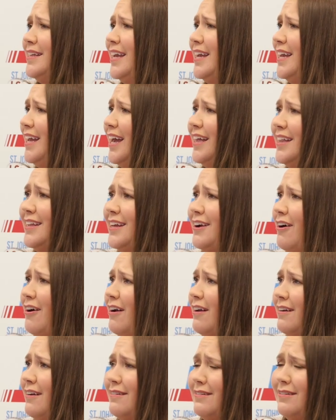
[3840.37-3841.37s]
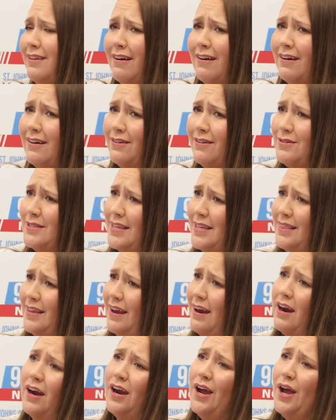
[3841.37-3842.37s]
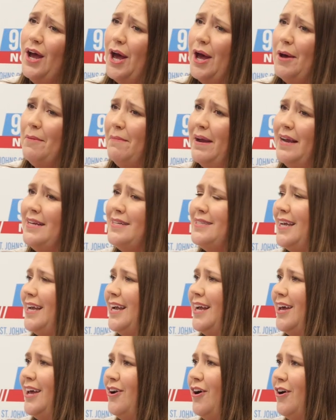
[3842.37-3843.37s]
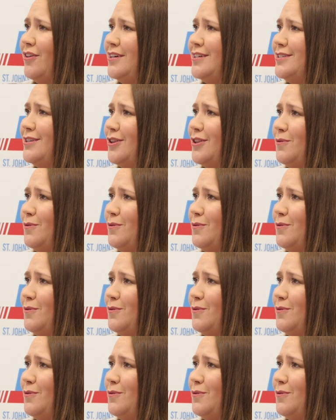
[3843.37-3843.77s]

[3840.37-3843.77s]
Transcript: Like Caitlin Clark goes in there amazing, and all these other